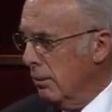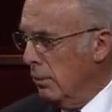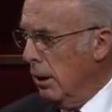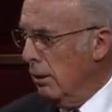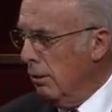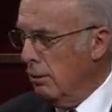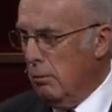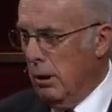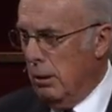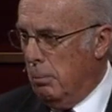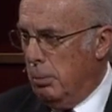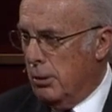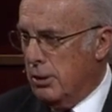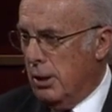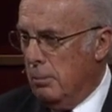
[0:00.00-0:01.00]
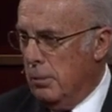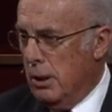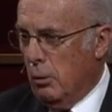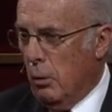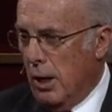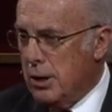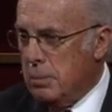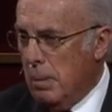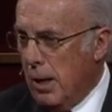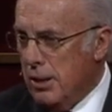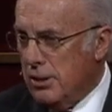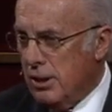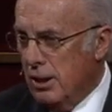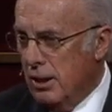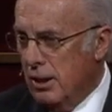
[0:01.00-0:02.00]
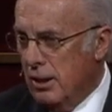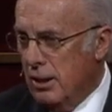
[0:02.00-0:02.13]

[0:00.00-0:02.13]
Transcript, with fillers: You mean to, you want to put something in the white space?